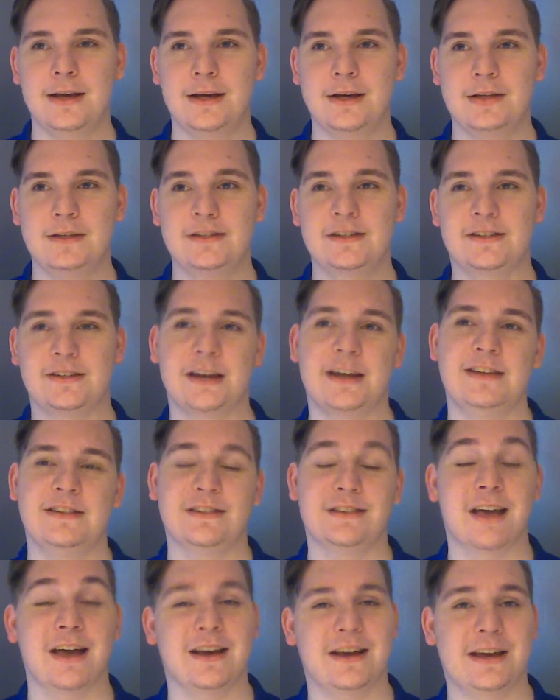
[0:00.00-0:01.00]

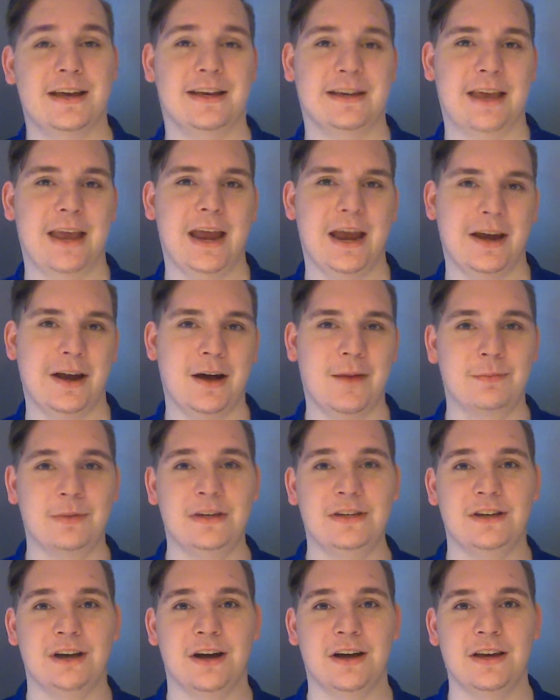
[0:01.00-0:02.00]
states that it cannot be
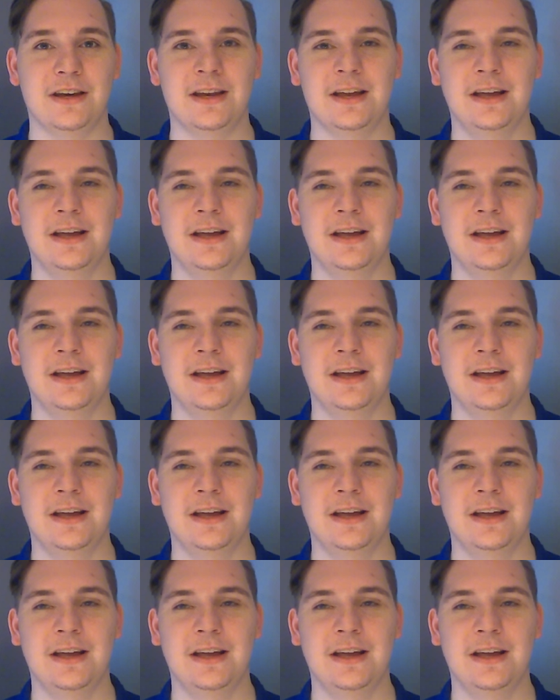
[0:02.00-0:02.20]
done.